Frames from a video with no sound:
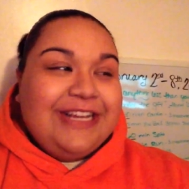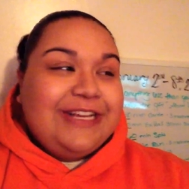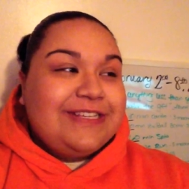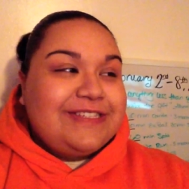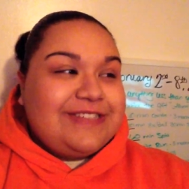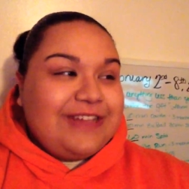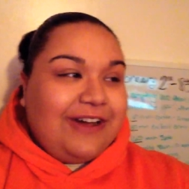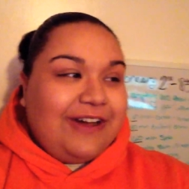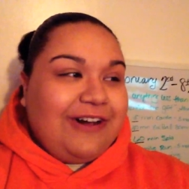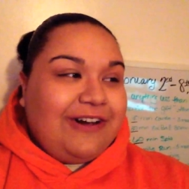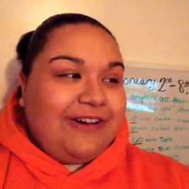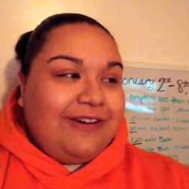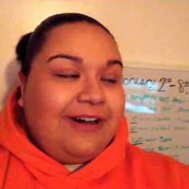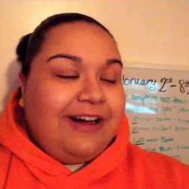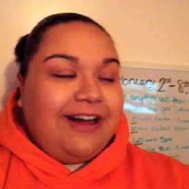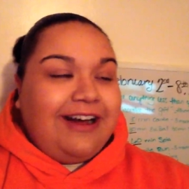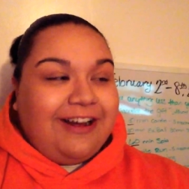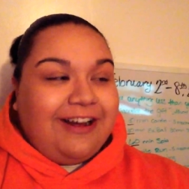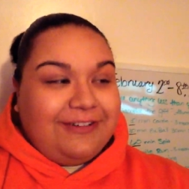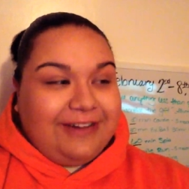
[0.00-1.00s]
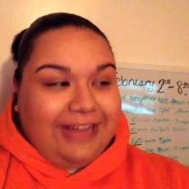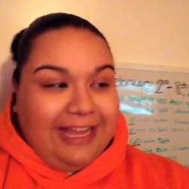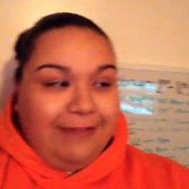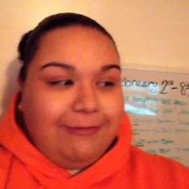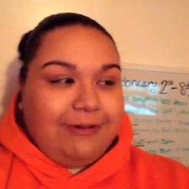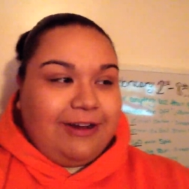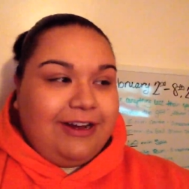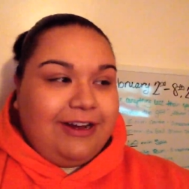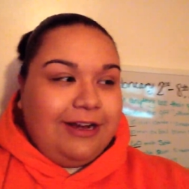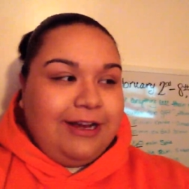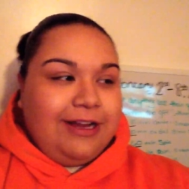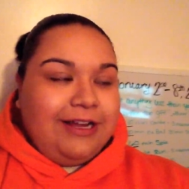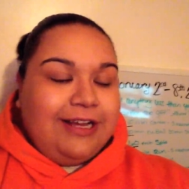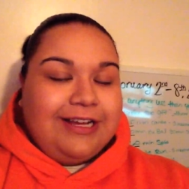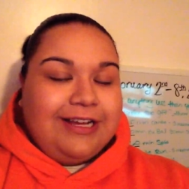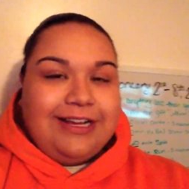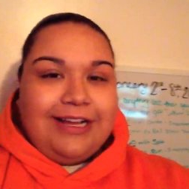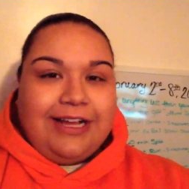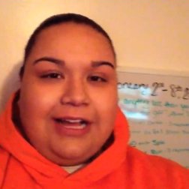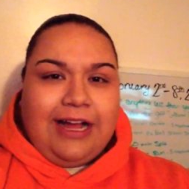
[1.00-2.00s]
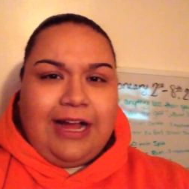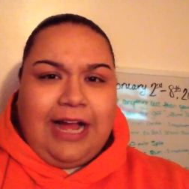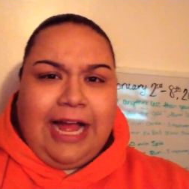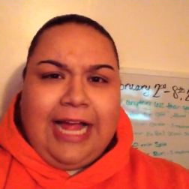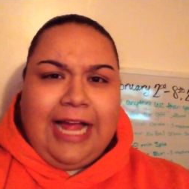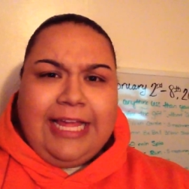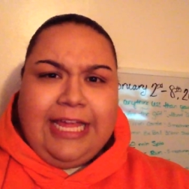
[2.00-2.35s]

So our neighbor, I